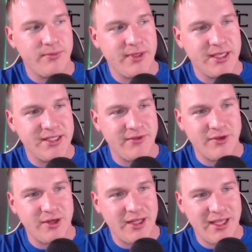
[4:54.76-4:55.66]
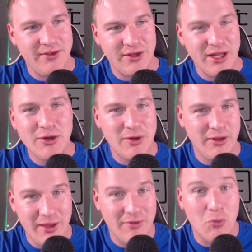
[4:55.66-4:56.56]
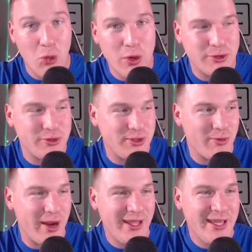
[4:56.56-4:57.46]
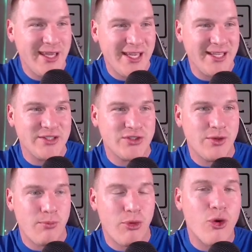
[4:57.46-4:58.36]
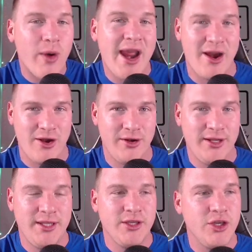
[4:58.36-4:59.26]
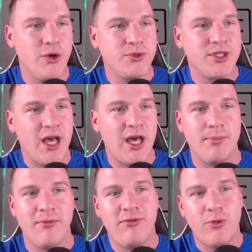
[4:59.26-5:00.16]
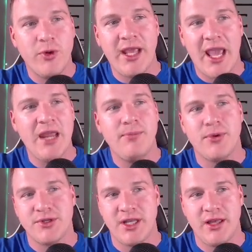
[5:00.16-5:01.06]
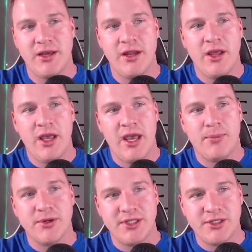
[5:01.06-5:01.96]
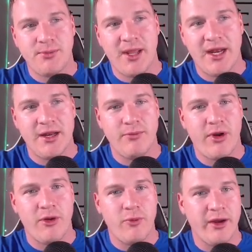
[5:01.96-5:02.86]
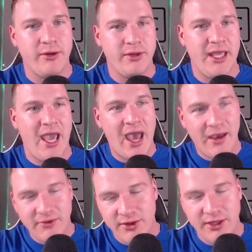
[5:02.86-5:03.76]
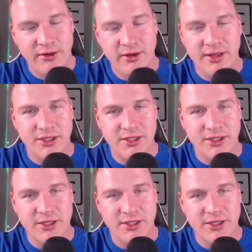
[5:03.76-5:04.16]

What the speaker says: gets even more interesting, right? Is prayer. goes up. 48% participated in prayer regularly. After the near-death